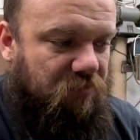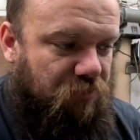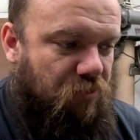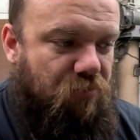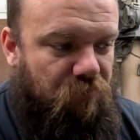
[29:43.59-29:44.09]

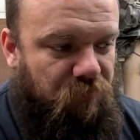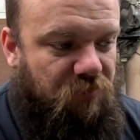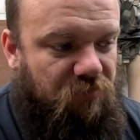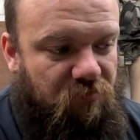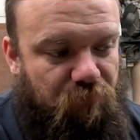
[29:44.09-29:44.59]

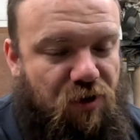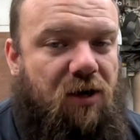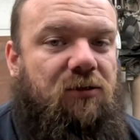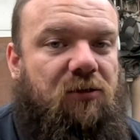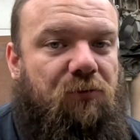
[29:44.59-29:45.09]
terms
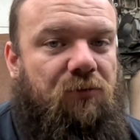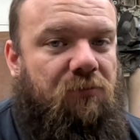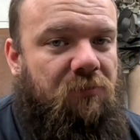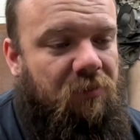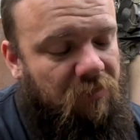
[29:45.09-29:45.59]
possible